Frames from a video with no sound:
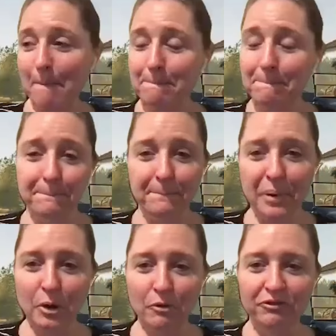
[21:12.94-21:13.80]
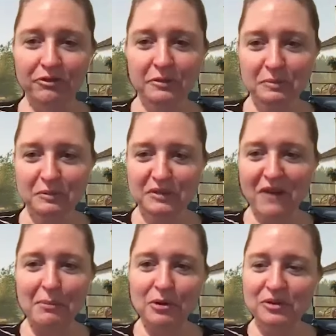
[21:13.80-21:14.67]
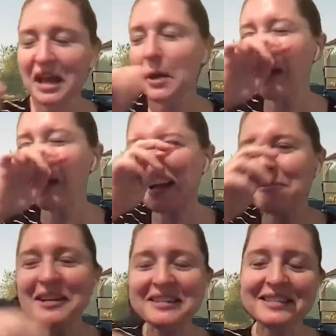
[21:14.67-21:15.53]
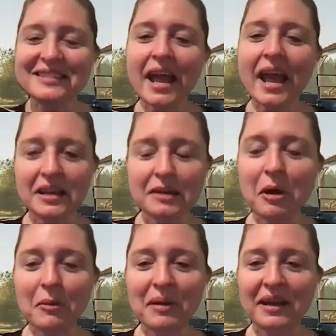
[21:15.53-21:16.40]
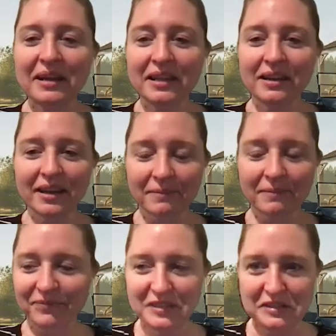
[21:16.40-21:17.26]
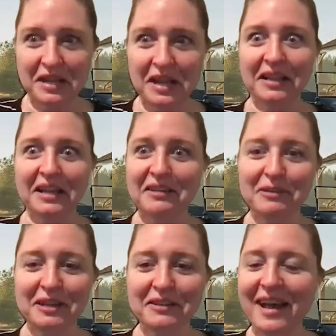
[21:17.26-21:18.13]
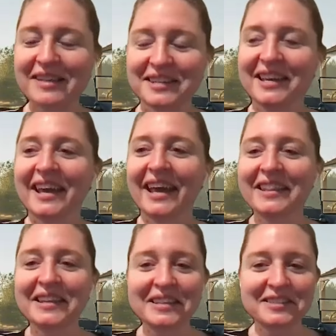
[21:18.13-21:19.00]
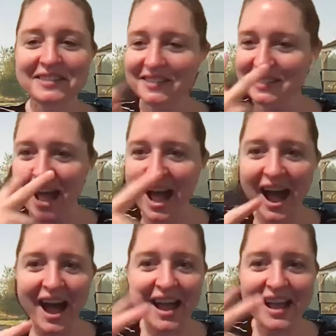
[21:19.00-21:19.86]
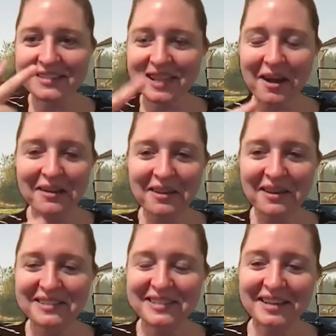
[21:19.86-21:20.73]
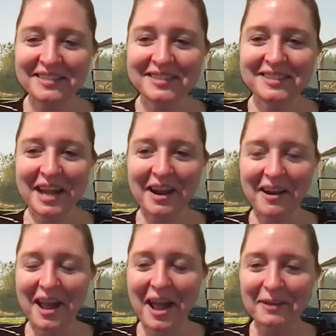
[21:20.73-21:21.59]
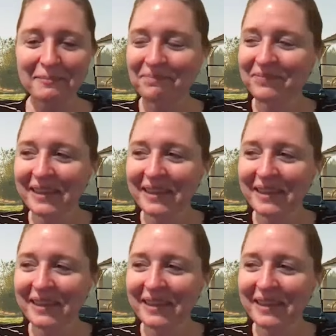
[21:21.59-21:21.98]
like, poof, vamos. Yeah. Well, I, what does he say? I need a moment. And they're like, just like really fast. And then he just the eyes, the eye contact, just staring at him.